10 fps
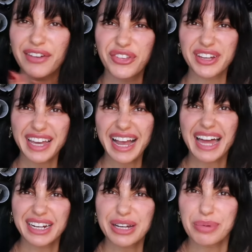feel like it
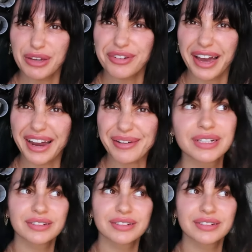kind of could be a vibe.